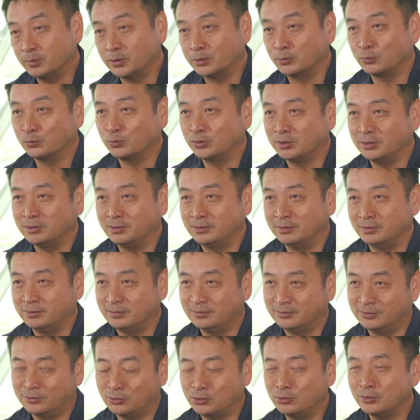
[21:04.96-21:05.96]
but it
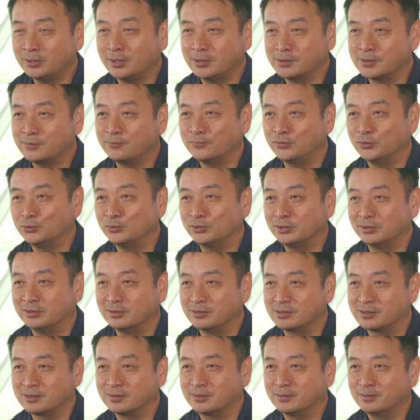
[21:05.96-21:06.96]
took us a few
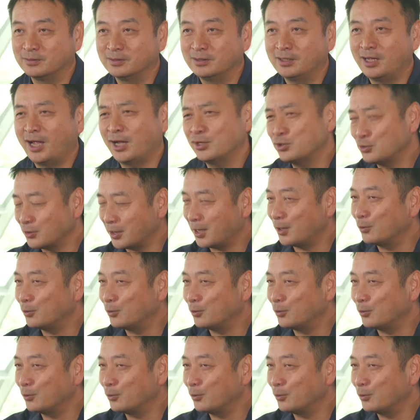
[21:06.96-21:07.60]
years. Actually, I